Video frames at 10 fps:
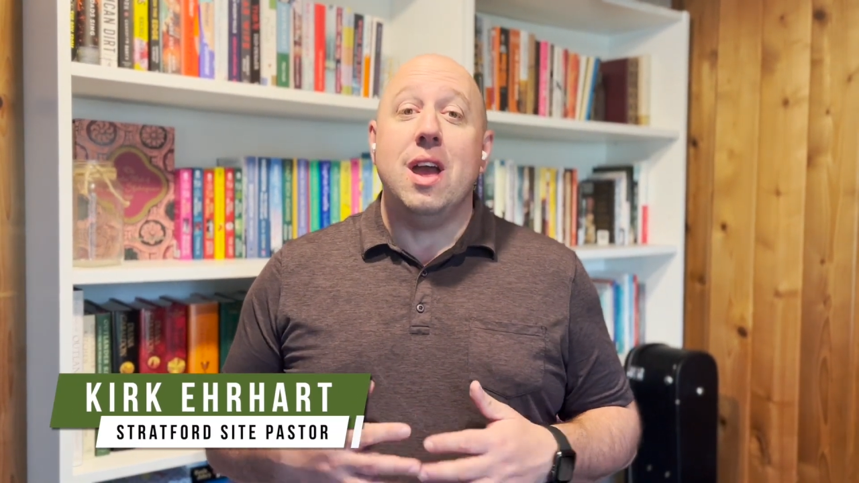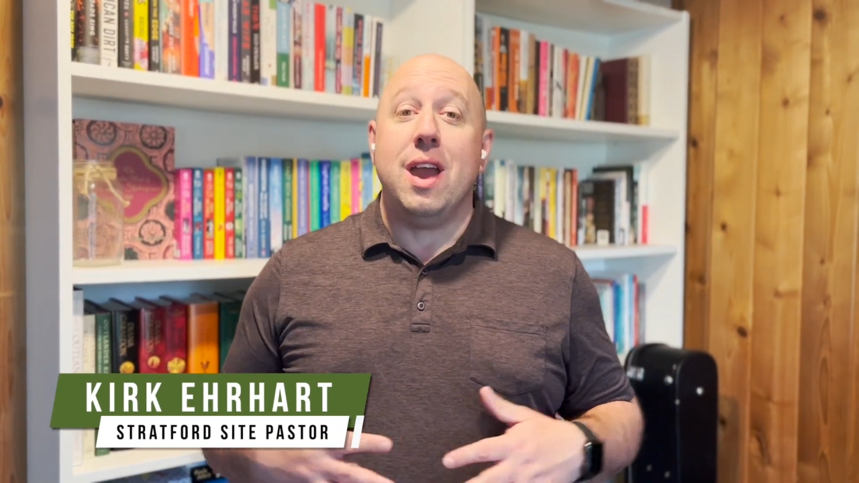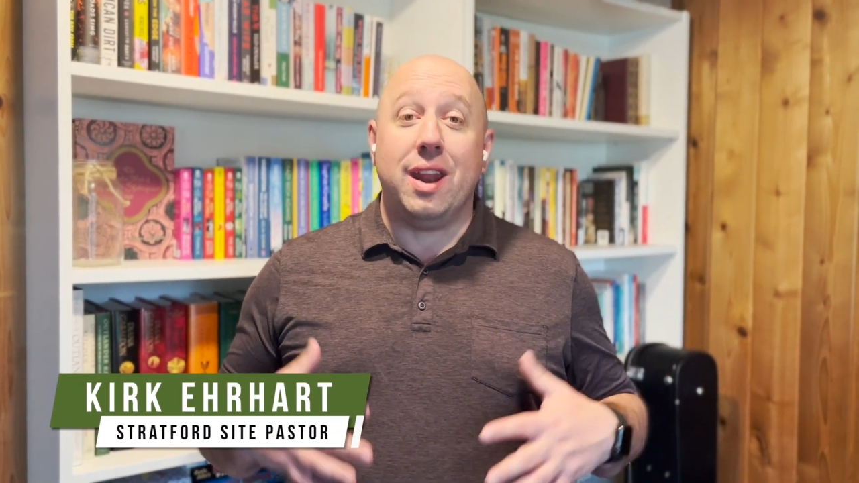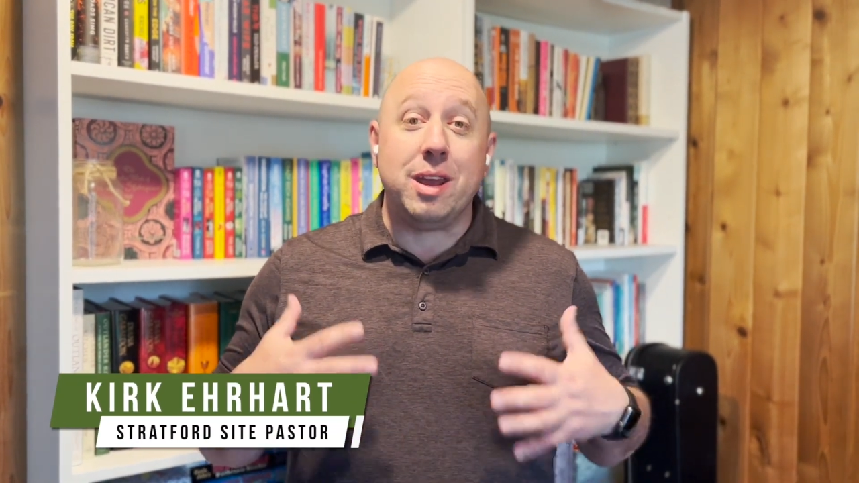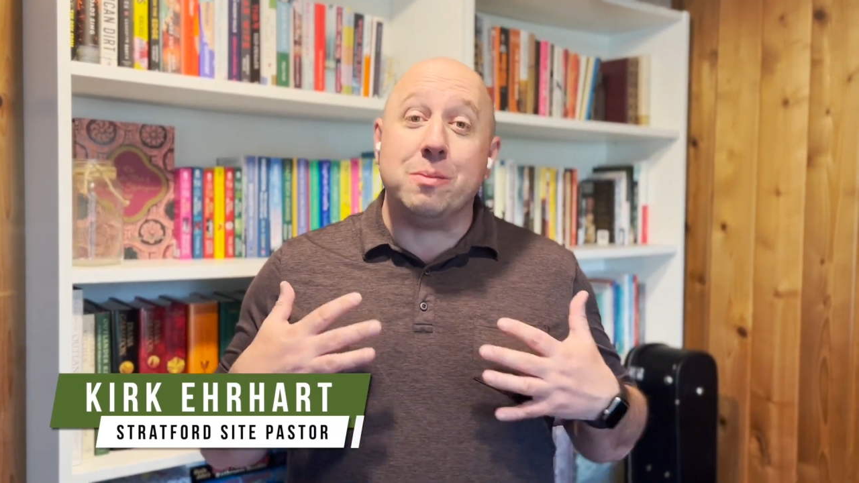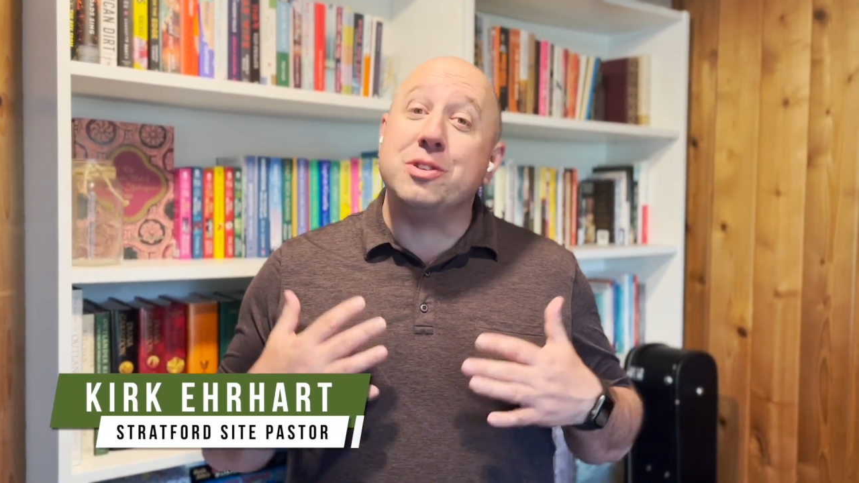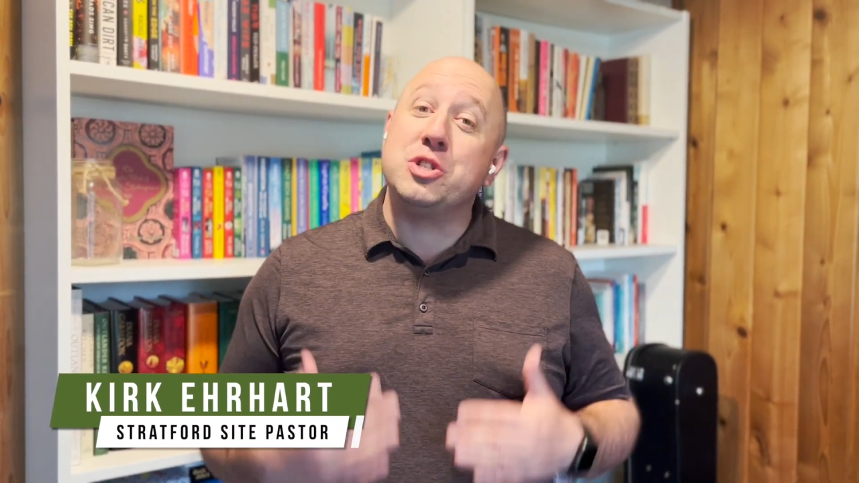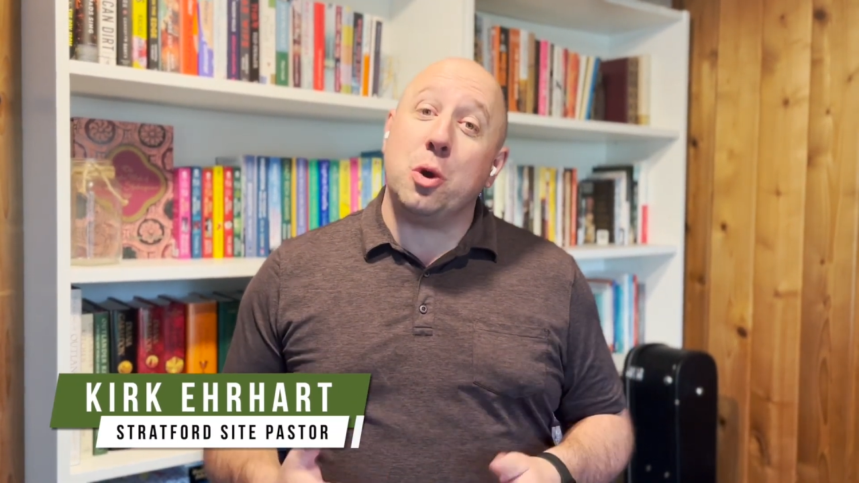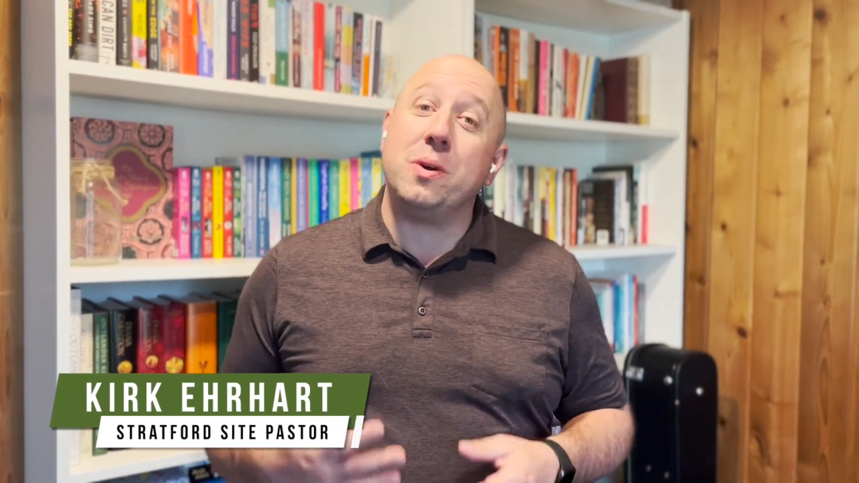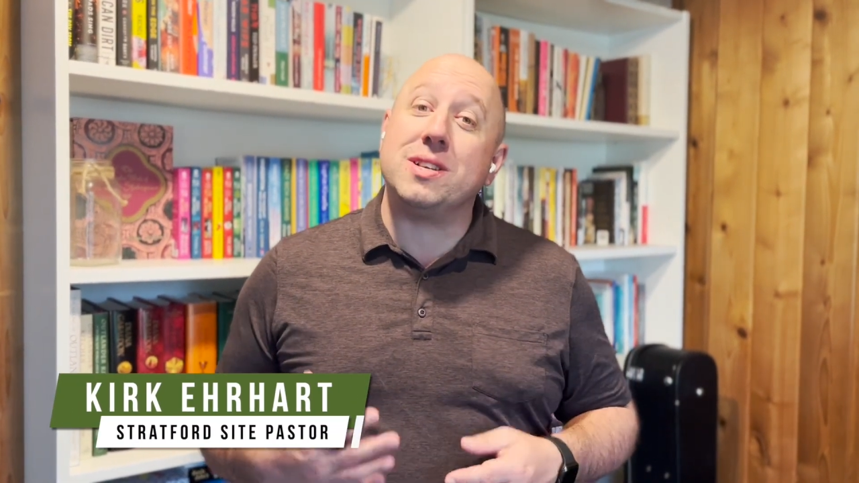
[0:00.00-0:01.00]
and I am
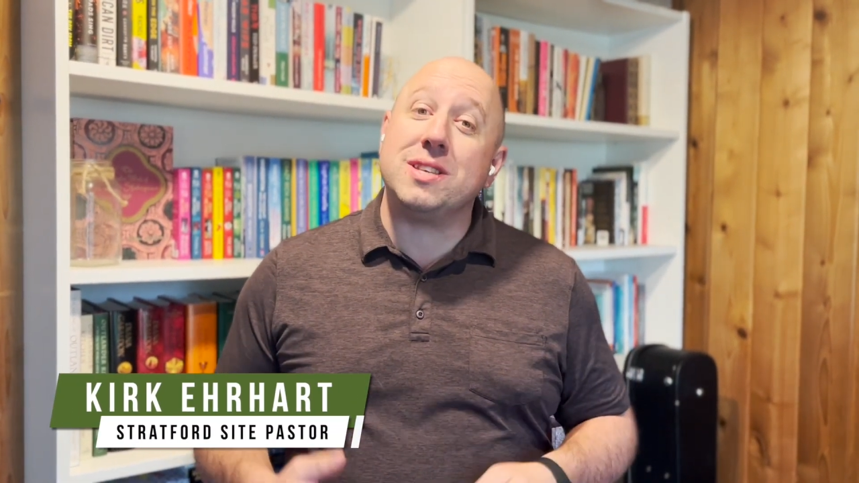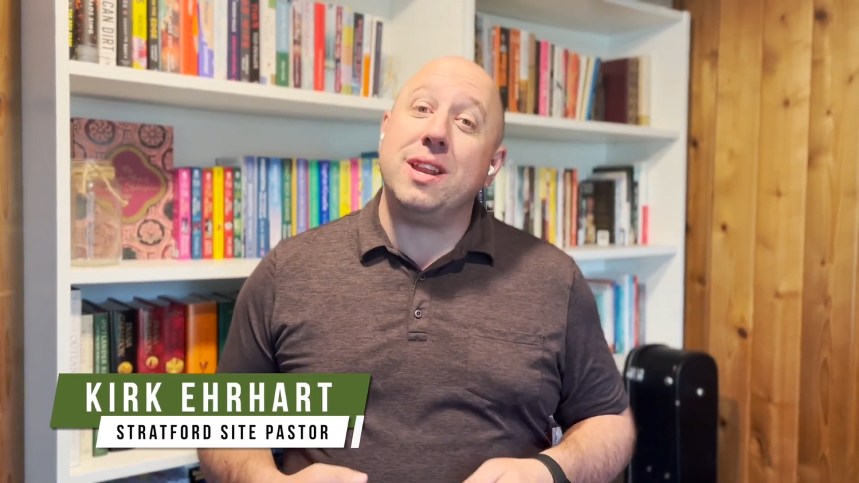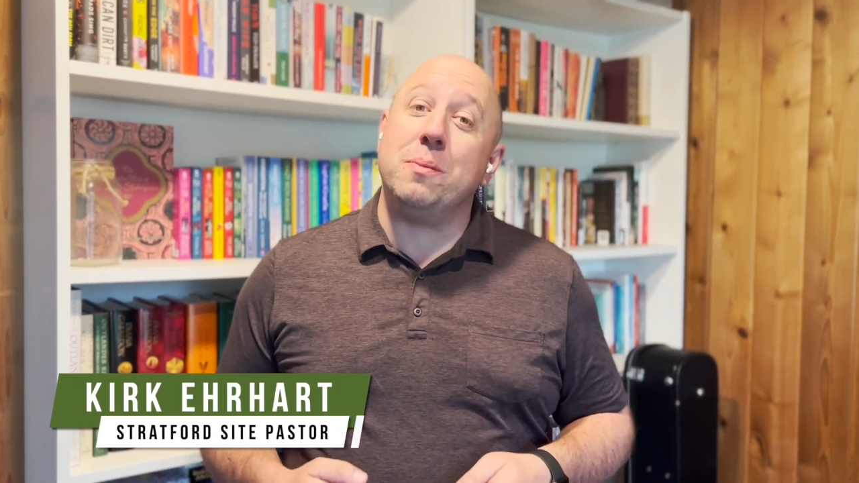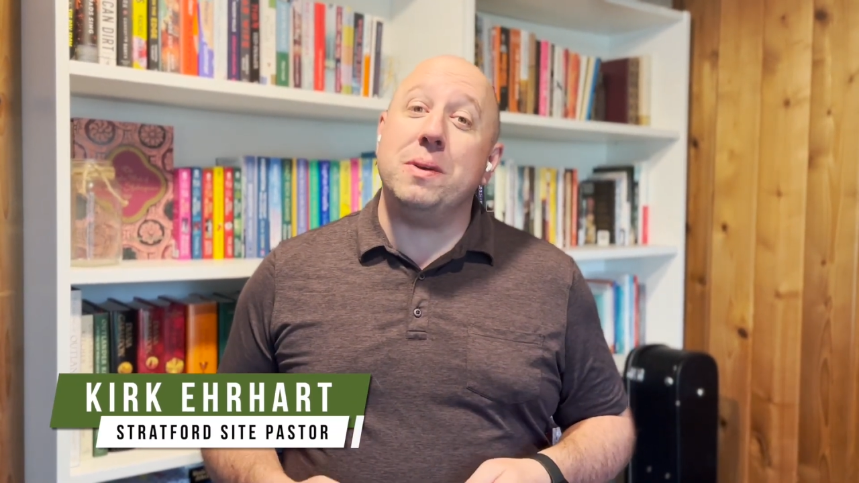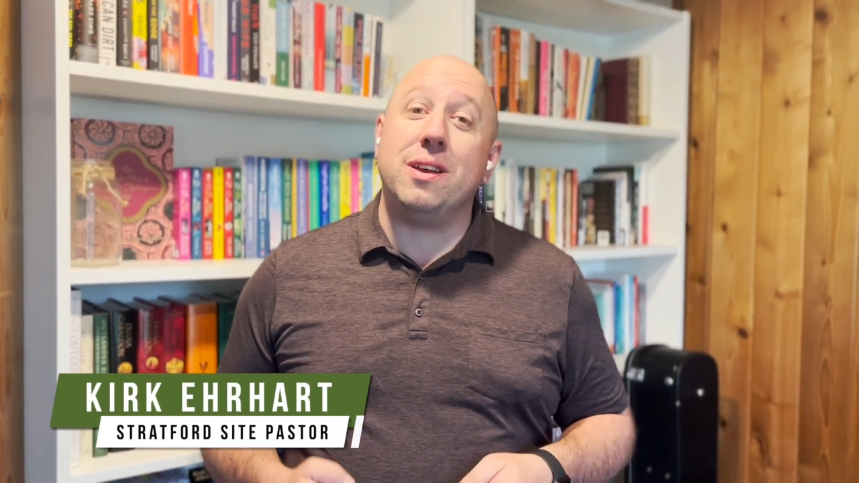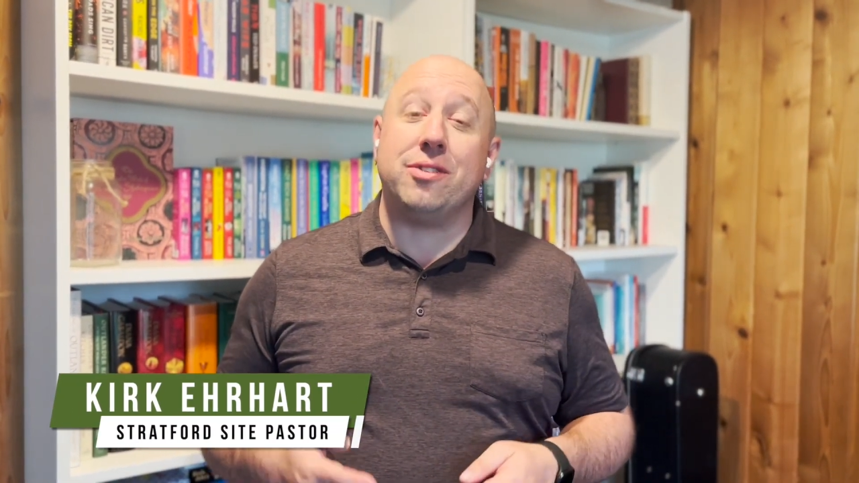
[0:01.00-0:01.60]
so excited because